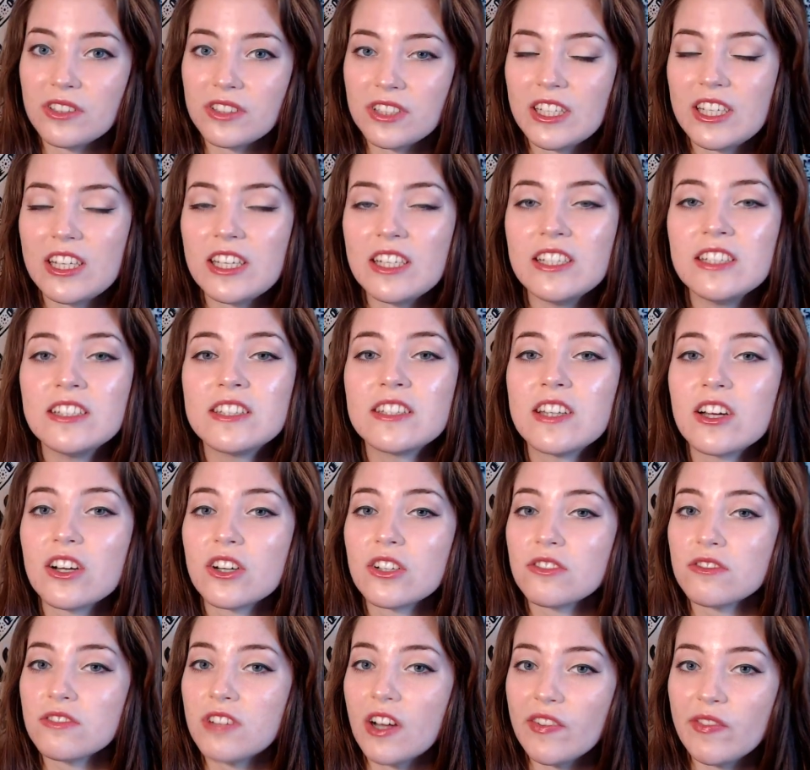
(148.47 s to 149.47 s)
leads.
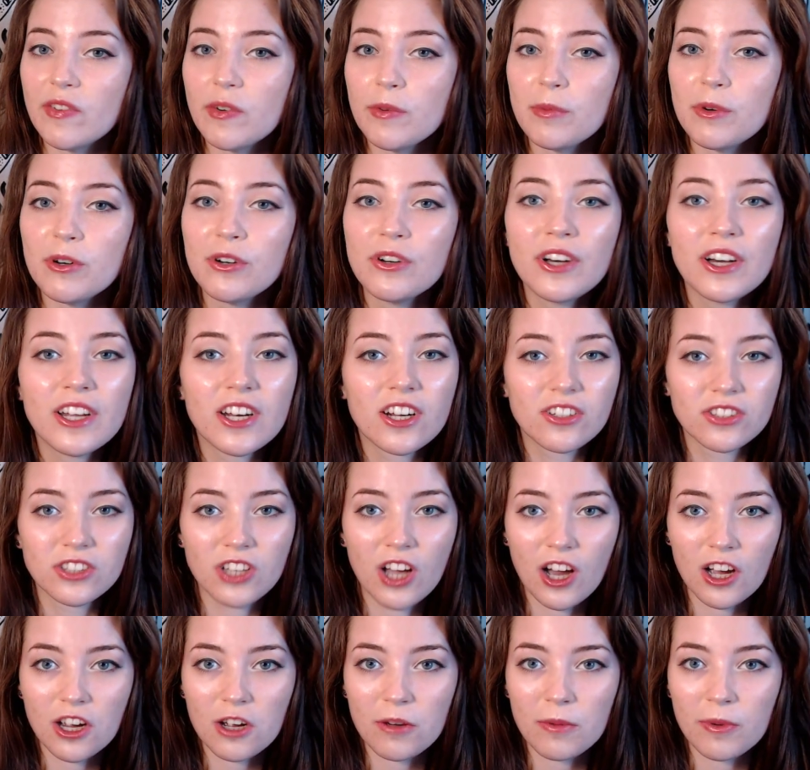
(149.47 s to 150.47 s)
They're lovable, and I'll
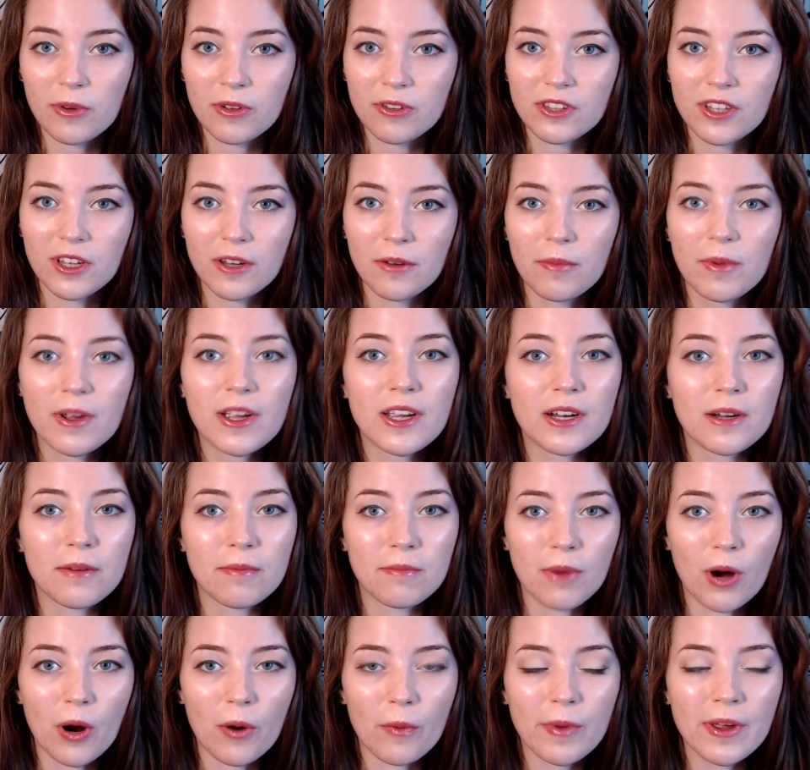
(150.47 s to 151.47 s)
talk about them in a
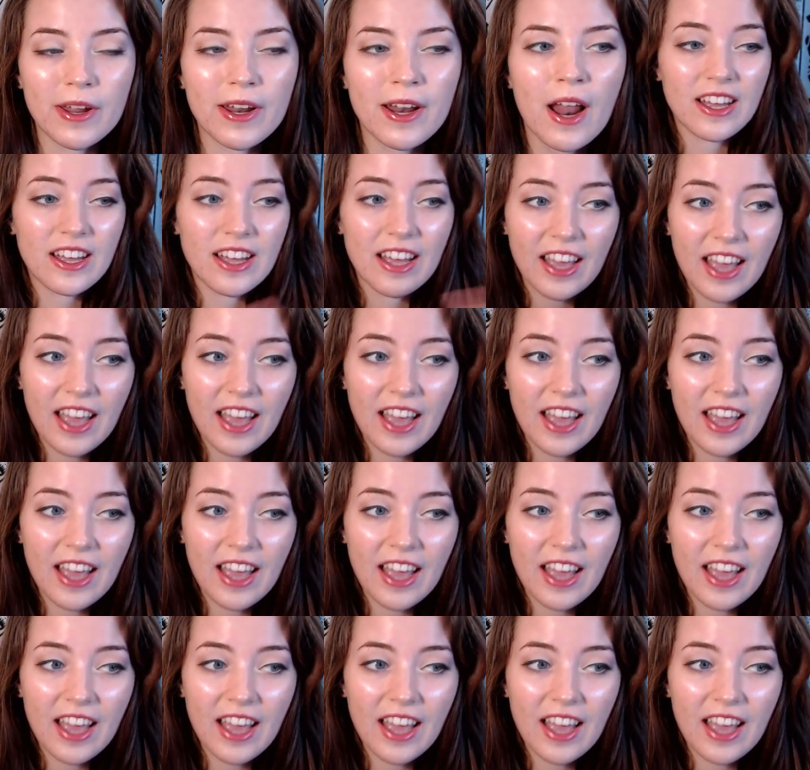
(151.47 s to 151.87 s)
moment.